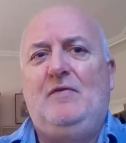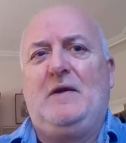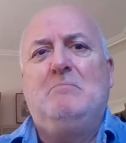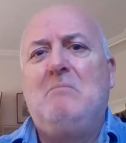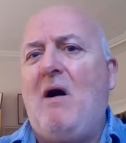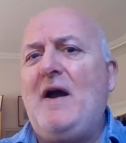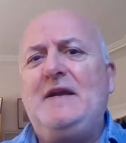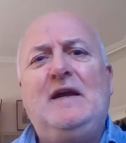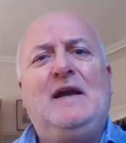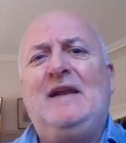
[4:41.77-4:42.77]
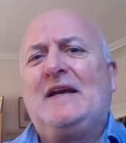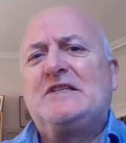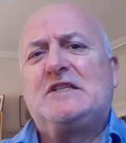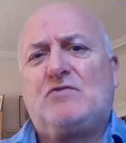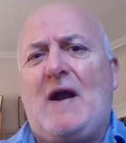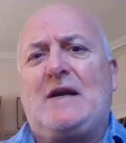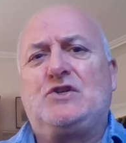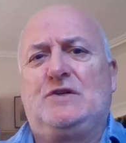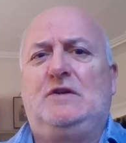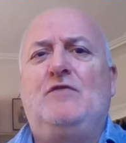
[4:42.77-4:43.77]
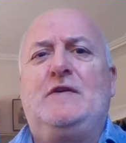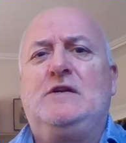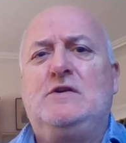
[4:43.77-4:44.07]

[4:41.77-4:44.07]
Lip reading: the mining and extraction and the